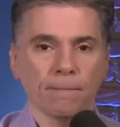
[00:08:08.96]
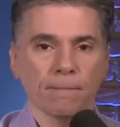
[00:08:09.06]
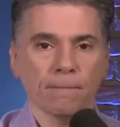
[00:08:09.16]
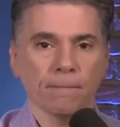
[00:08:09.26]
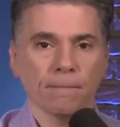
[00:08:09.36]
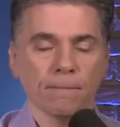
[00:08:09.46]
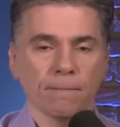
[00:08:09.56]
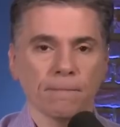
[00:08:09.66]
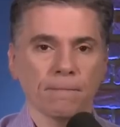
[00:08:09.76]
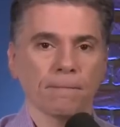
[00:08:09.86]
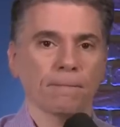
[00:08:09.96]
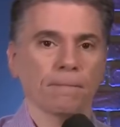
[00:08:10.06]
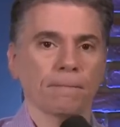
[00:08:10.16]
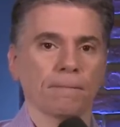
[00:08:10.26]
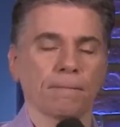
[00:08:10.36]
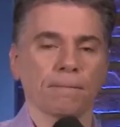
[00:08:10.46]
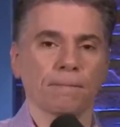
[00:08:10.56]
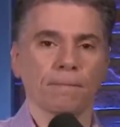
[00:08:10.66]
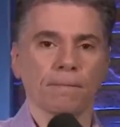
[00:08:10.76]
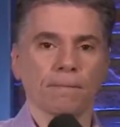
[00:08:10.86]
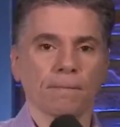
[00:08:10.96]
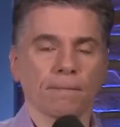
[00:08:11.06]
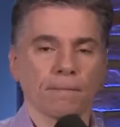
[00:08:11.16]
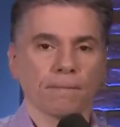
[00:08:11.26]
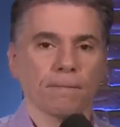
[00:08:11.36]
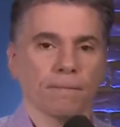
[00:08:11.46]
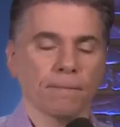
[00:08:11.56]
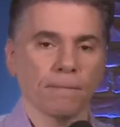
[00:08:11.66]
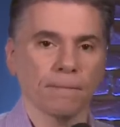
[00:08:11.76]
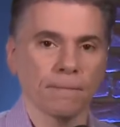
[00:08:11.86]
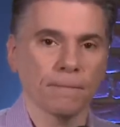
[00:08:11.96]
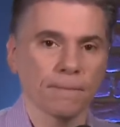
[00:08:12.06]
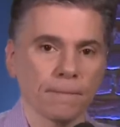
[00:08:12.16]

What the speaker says: [no speech]